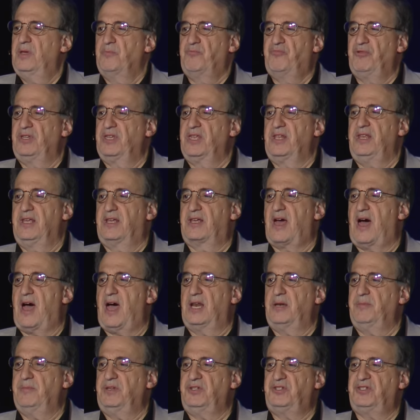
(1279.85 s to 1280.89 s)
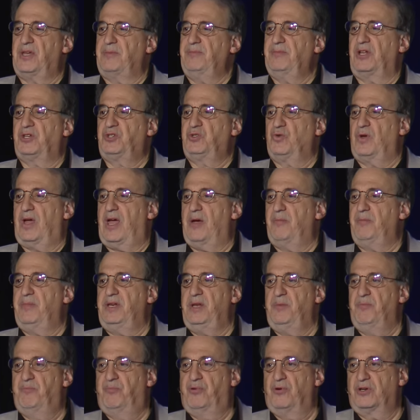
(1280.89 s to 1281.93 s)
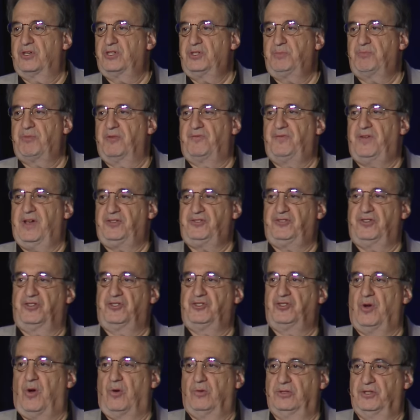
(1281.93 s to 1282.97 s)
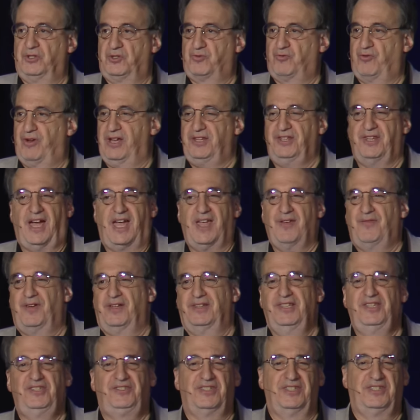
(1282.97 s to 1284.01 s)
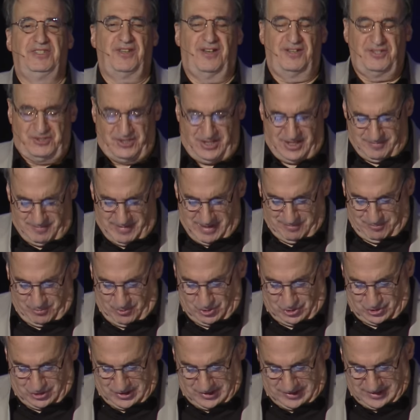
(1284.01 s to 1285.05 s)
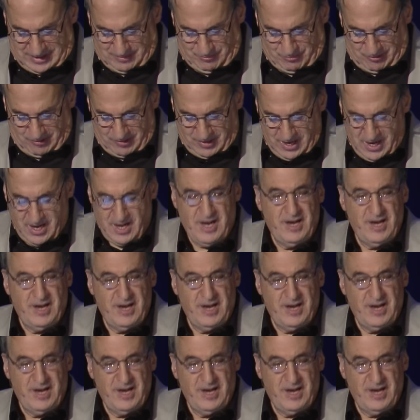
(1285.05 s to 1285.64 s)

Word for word: brilliant economists. I'm not sure how many books Professor Sowell has written. I have at least a dozen in my personal library.